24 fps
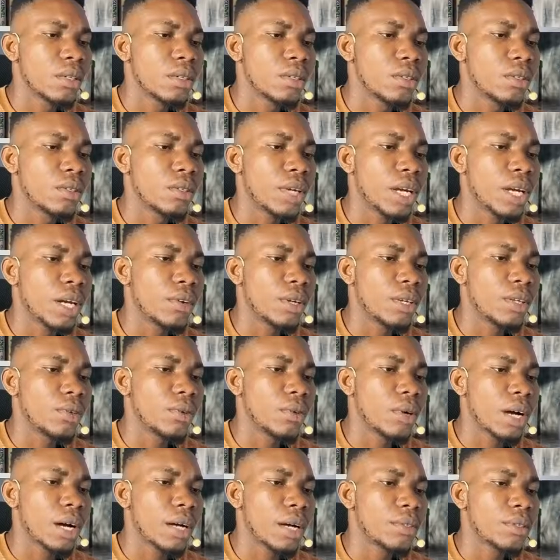So we are going to
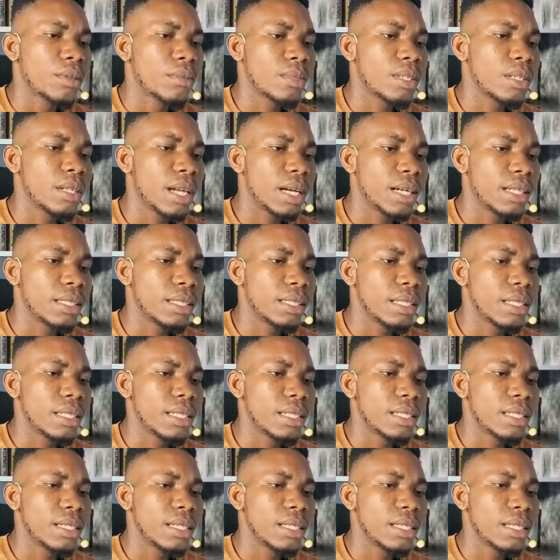have something like
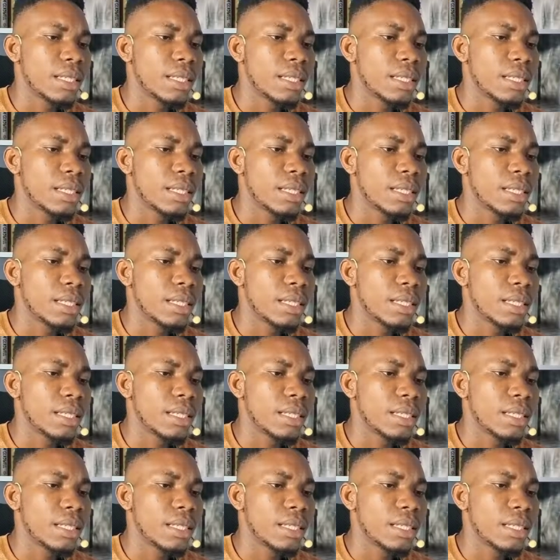this.